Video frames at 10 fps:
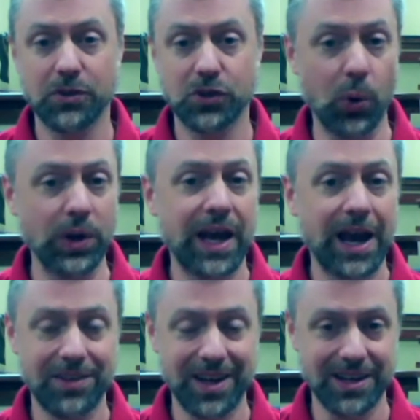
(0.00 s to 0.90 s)
is going to
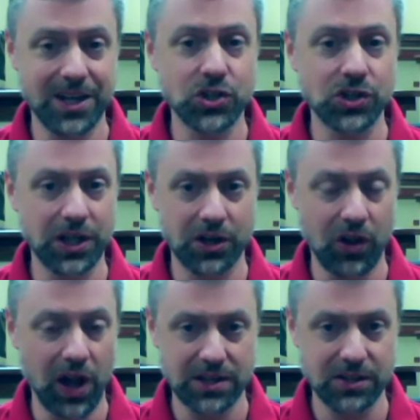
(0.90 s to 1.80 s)
have an ignition
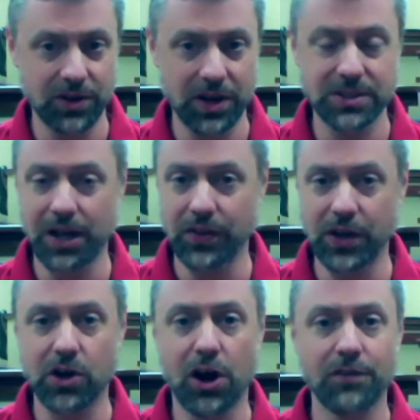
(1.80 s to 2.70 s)
interlock device on
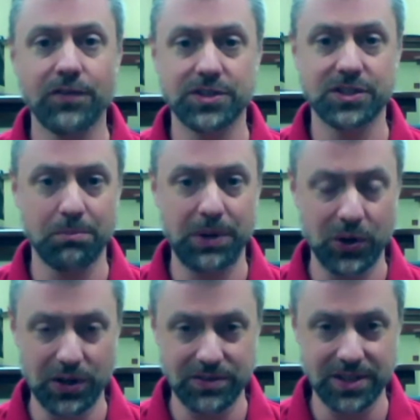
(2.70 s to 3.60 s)
their car for some
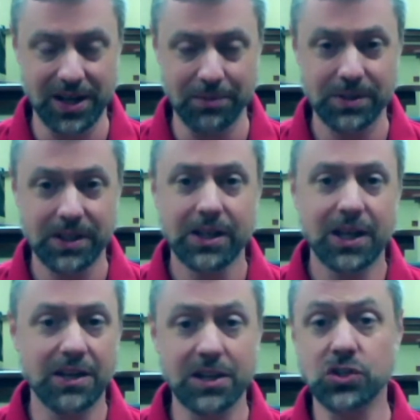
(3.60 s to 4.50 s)
period of time.
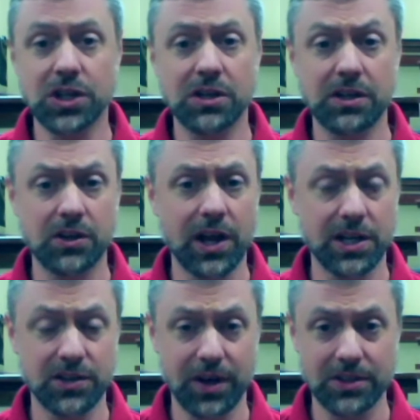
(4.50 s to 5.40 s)
Ignition
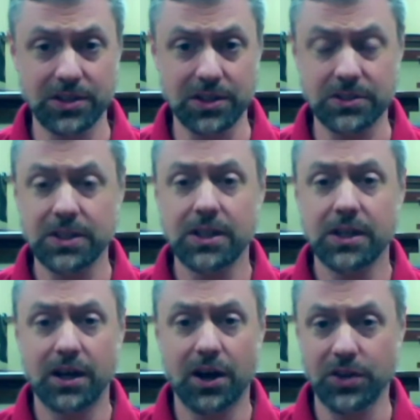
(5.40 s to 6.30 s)
interlock devices
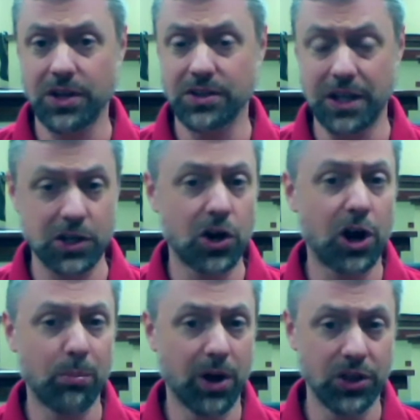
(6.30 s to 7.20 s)
are these
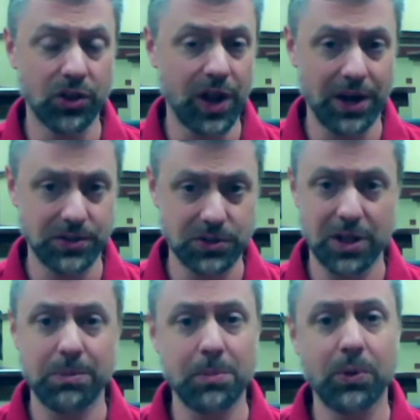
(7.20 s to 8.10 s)
in-car breathalyzers
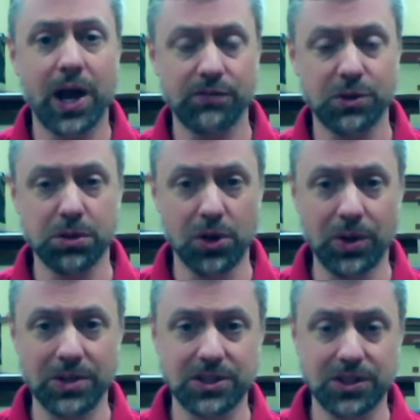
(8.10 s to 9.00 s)
that people have to blow
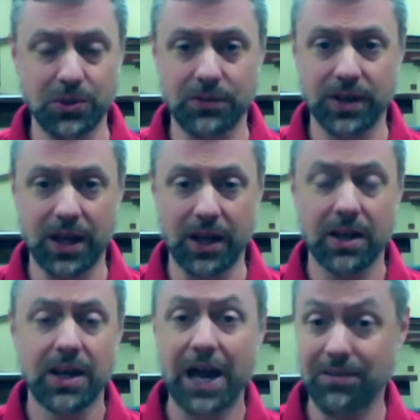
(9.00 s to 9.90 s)
into, and if they
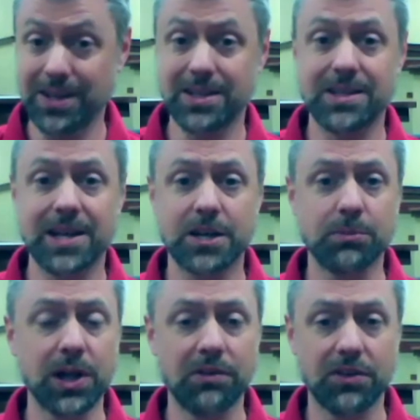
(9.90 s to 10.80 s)
have any
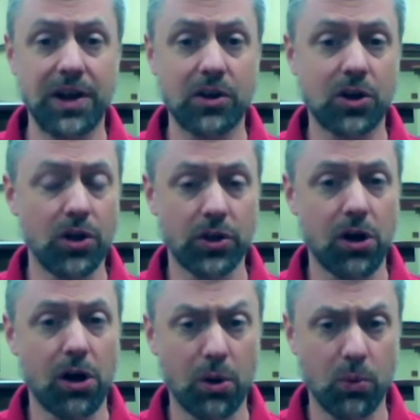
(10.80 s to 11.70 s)
detectable level of alcohol, the
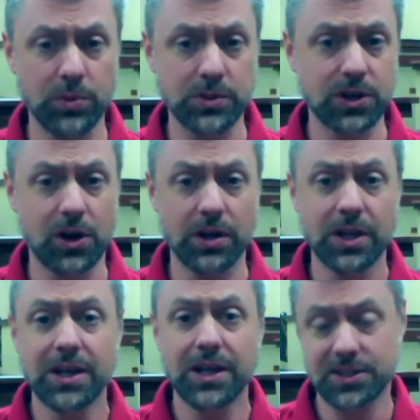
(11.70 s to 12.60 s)
car won't start.
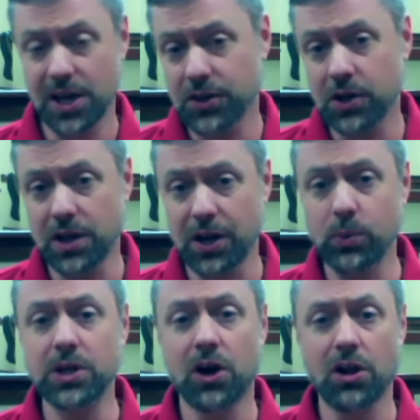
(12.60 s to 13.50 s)
In South Carolina,
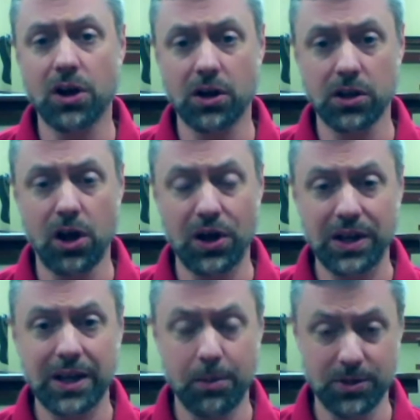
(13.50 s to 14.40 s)
we call our
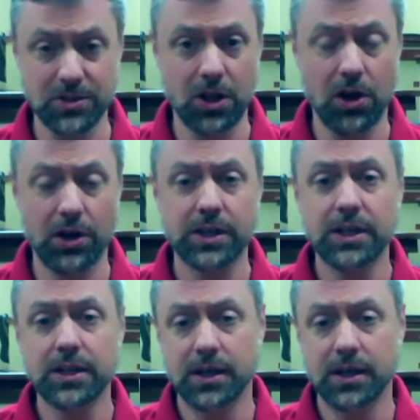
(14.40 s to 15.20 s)
law Emma's Law,